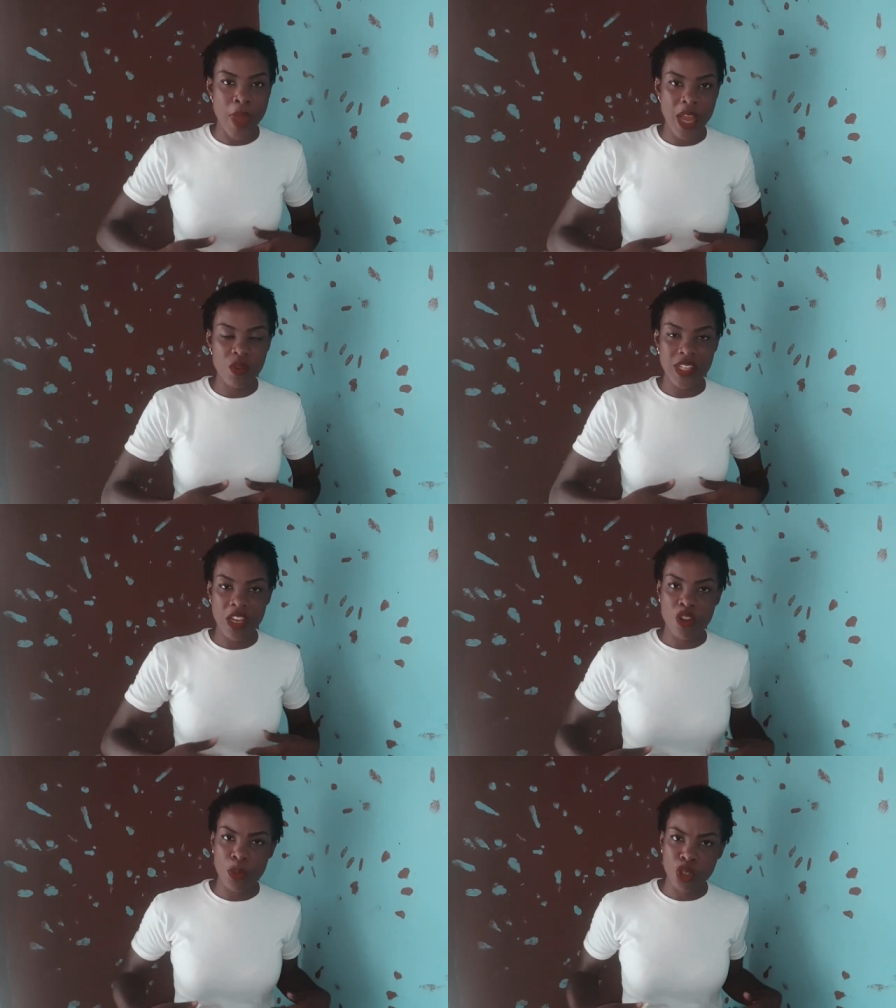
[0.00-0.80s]
Mine was
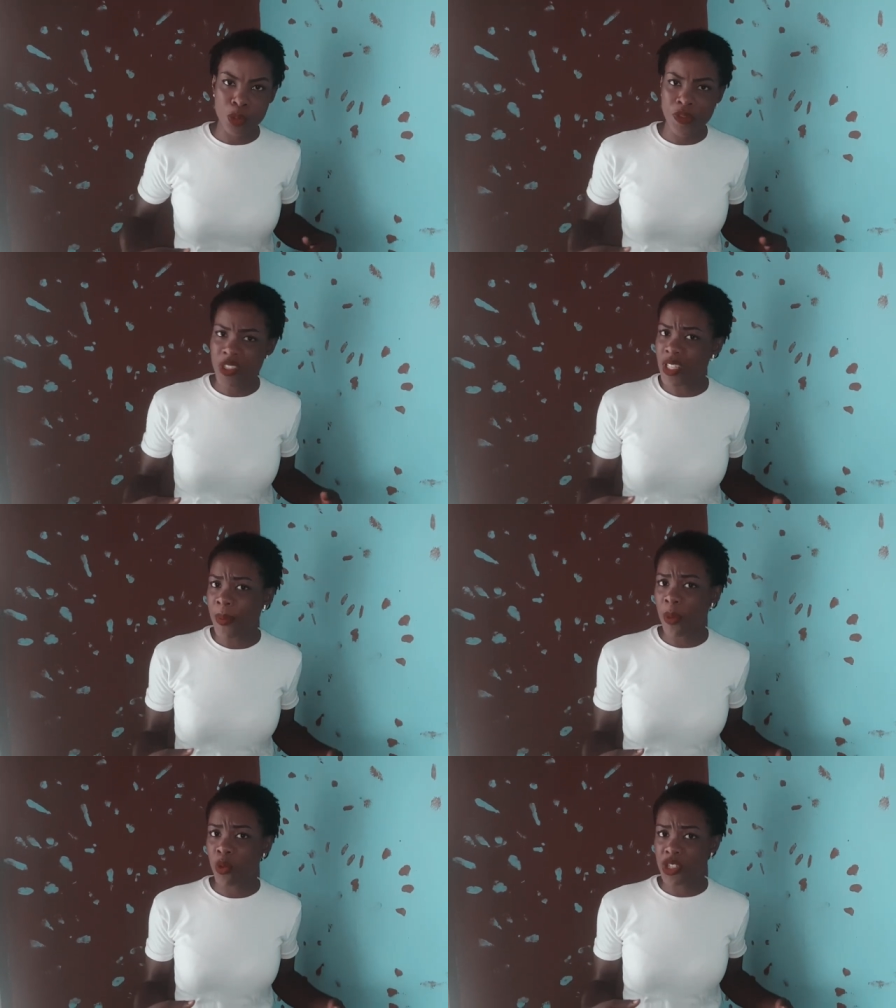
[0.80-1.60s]
like cropped up the first
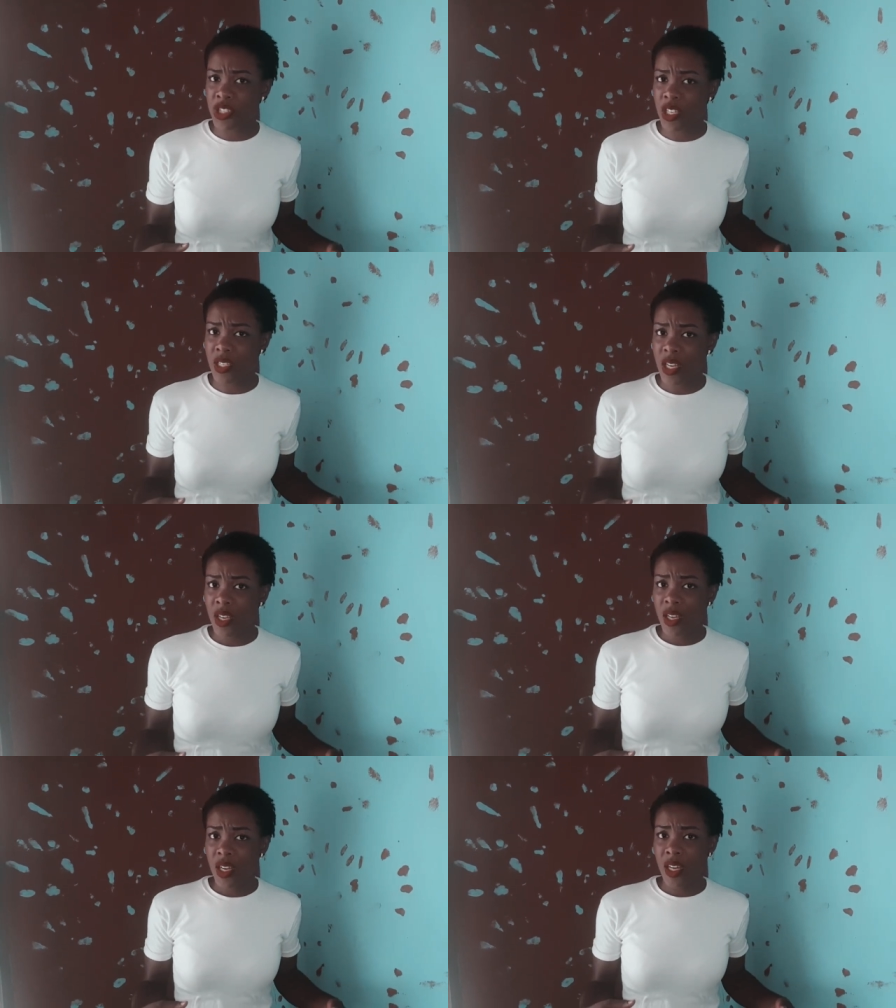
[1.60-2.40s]
time I washed it
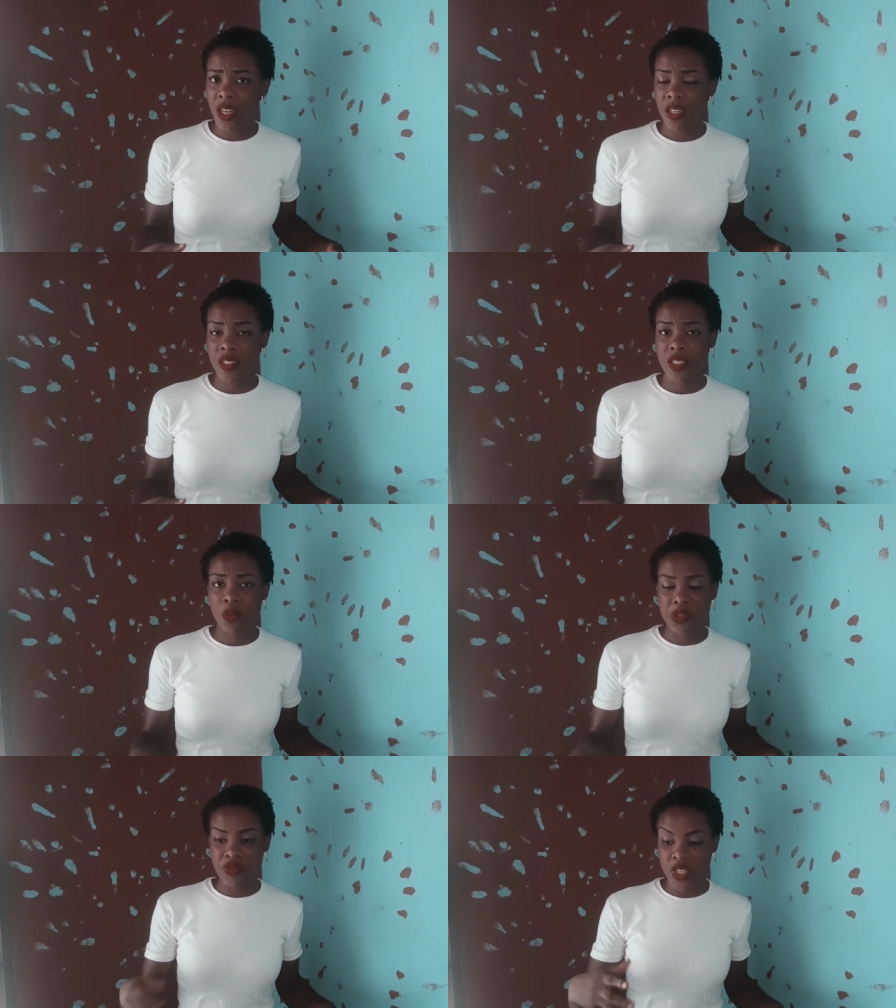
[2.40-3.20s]
and
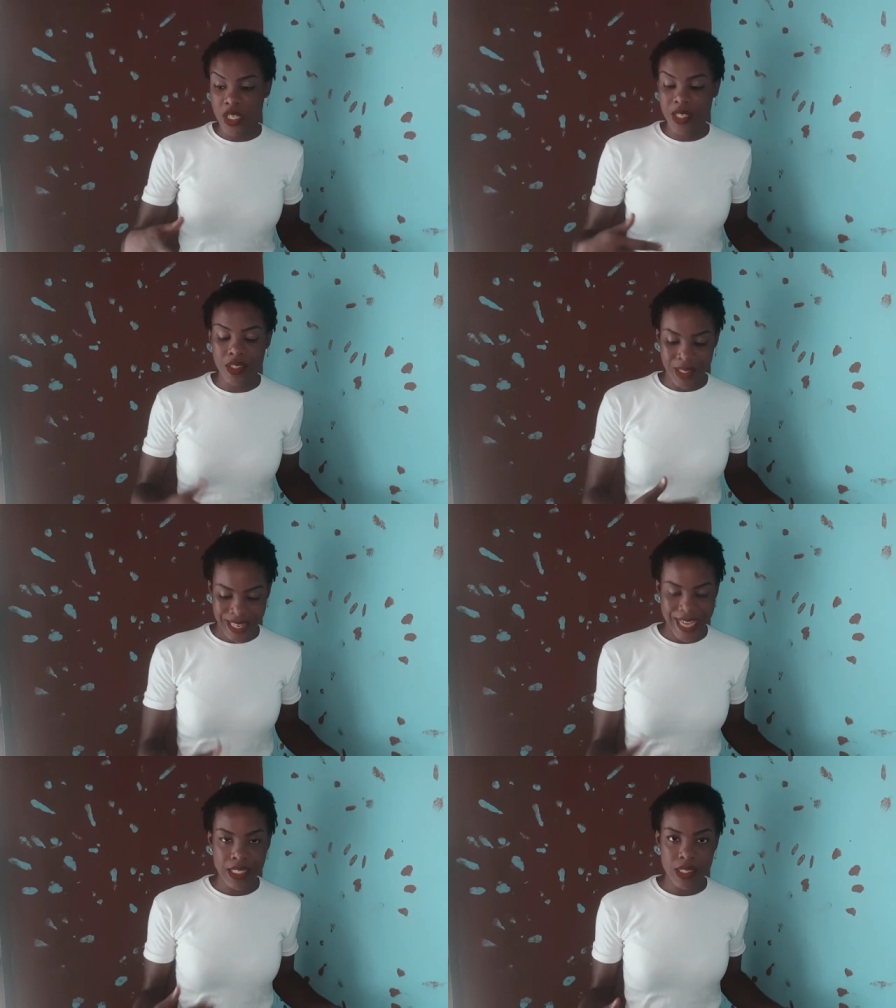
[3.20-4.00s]
it was really
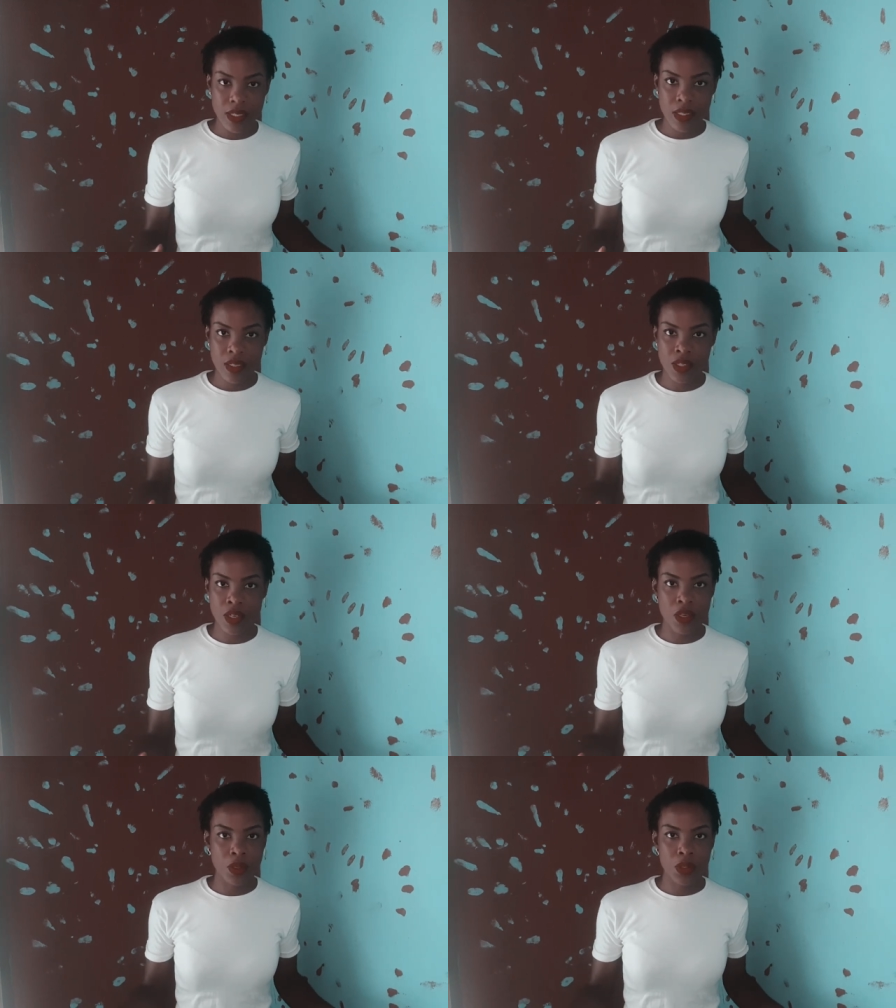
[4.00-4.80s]
light,
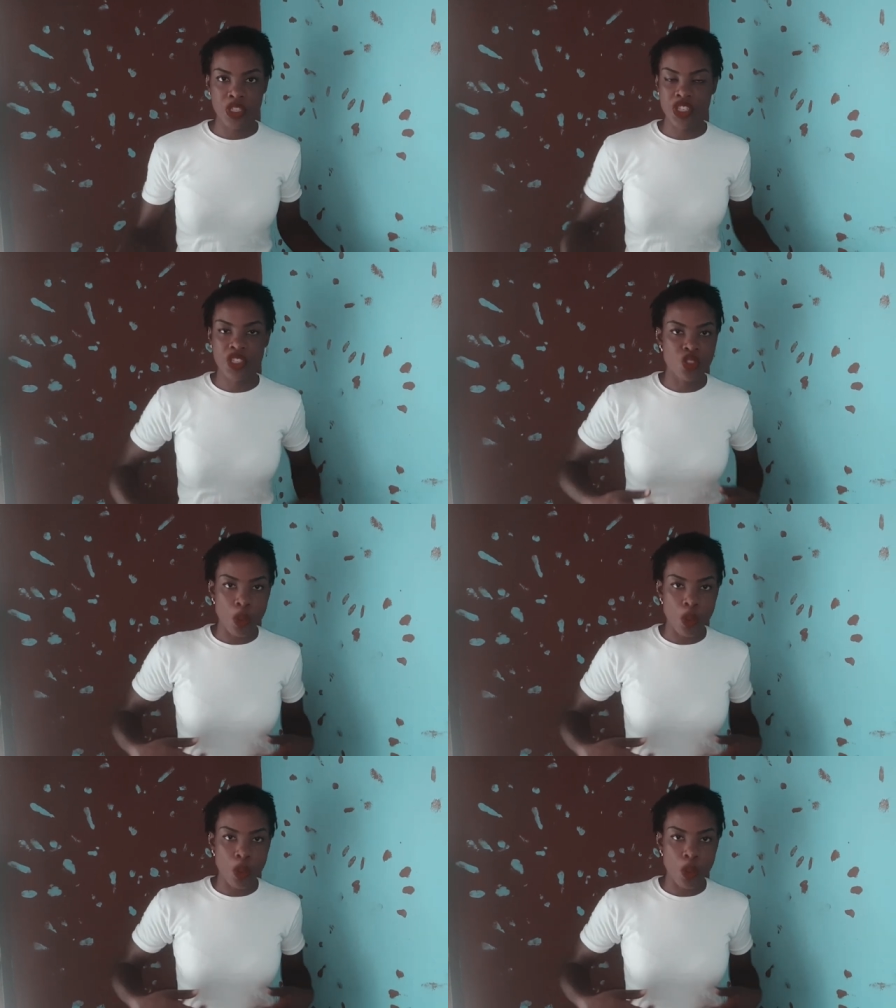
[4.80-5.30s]
so it just